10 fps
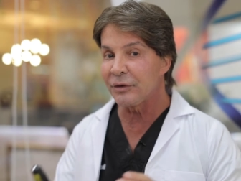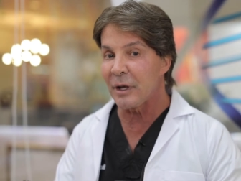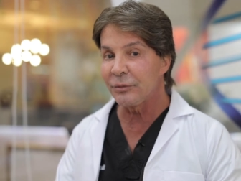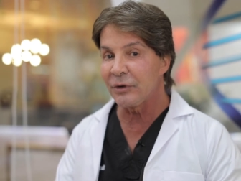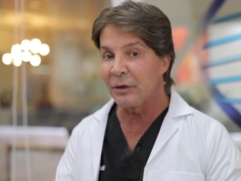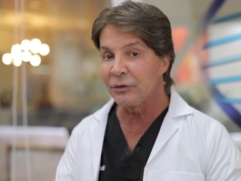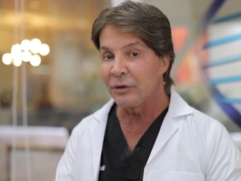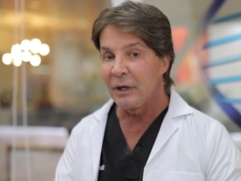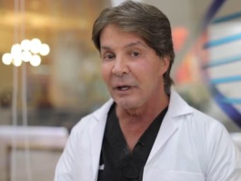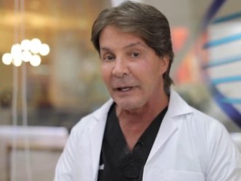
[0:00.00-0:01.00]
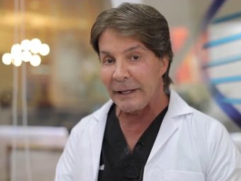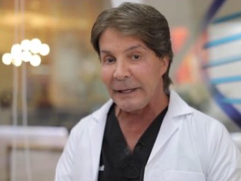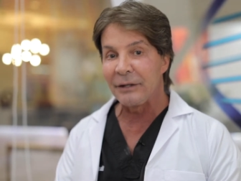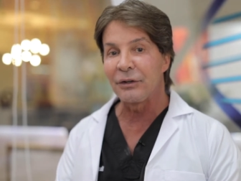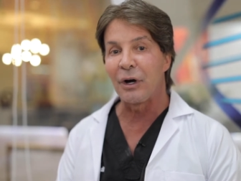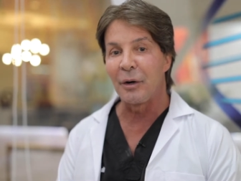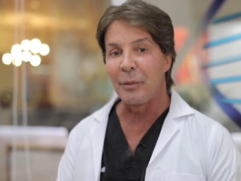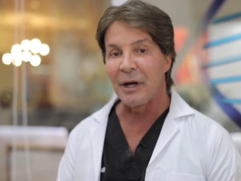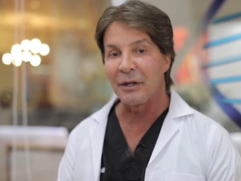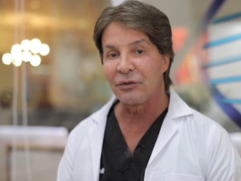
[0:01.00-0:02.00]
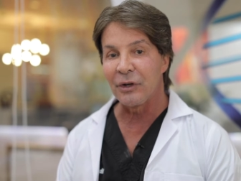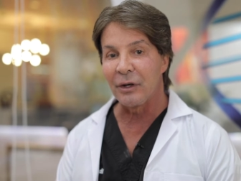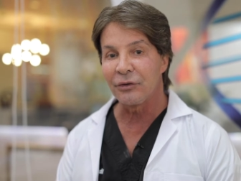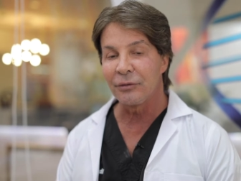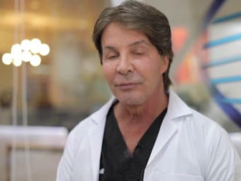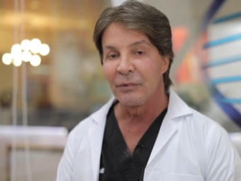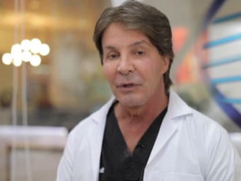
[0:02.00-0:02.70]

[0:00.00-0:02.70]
stem cells and our body cells.